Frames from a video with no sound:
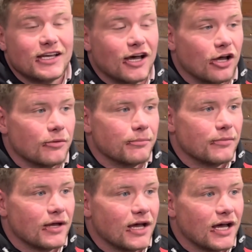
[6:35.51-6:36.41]
And
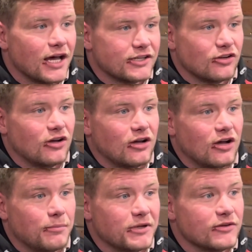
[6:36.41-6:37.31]

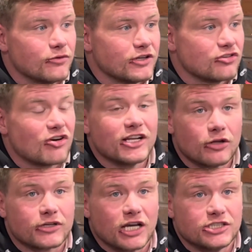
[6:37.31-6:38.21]
I believe we're in a great
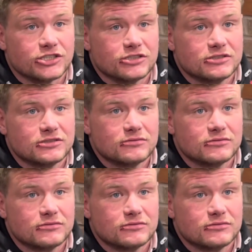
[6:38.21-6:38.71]
location.